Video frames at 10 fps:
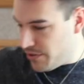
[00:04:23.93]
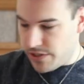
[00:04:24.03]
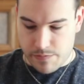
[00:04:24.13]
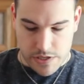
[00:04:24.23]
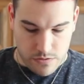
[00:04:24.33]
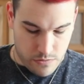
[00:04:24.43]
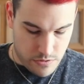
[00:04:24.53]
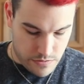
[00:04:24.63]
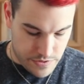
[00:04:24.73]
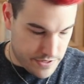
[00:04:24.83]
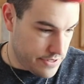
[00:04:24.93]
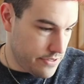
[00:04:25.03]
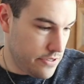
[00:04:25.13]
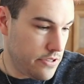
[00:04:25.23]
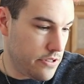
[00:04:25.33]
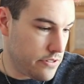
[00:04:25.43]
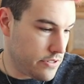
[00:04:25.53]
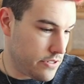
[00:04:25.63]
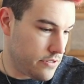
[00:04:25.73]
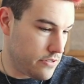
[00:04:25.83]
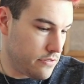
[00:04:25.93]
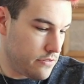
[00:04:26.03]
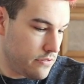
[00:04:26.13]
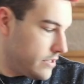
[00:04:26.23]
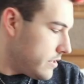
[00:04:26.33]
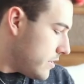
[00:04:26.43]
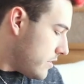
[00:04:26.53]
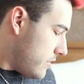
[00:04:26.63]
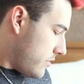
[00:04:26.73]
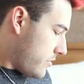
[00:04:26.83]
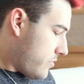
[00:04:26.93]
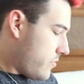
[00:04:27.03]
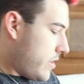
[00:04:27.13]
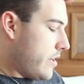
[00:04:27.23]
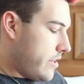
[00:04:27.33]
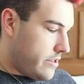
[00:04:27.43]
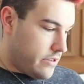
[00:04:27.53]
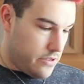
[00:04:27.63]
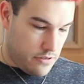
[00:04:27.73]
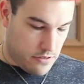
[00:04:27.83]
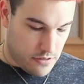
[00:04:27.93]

is just my order receipt. Okay.